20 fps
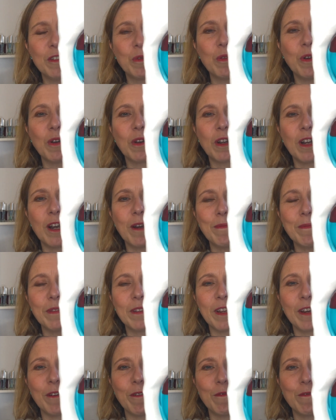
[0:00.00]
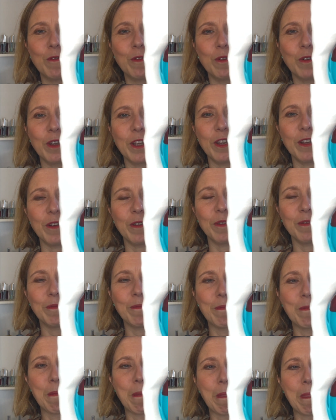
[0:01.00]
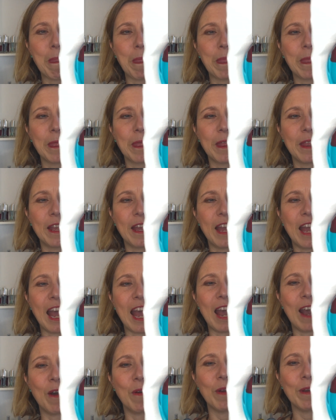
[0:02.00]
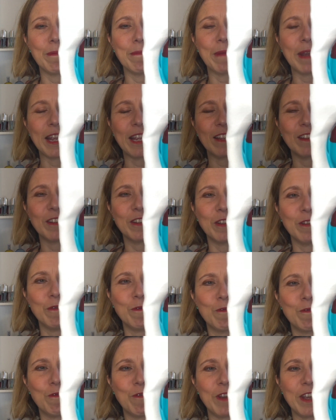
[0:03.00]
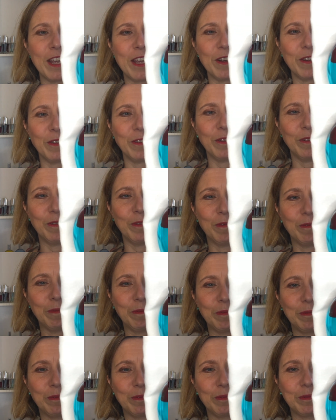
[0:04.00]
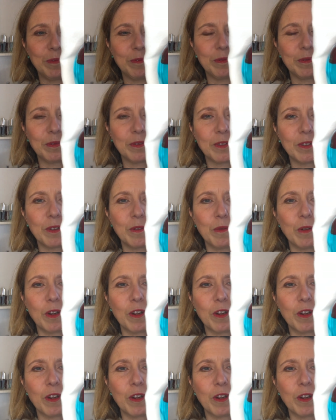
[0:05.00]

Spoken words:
what comes up for you, how it makes you feel, what